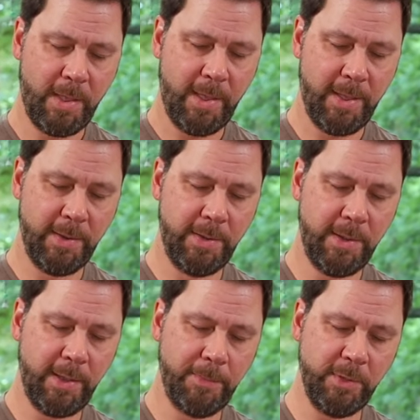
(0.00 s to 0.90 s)

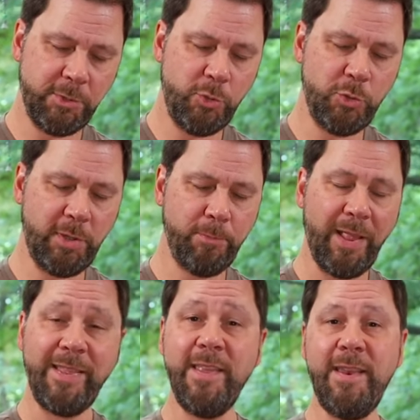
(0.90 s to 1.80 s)
and uh, it's usually
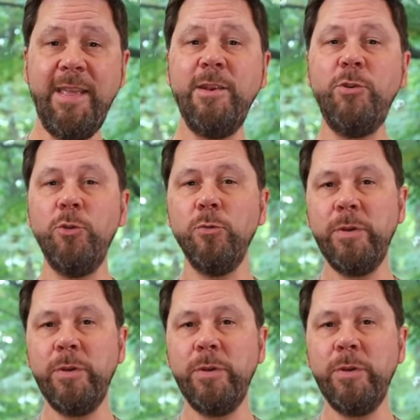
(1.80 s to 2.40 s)
blended into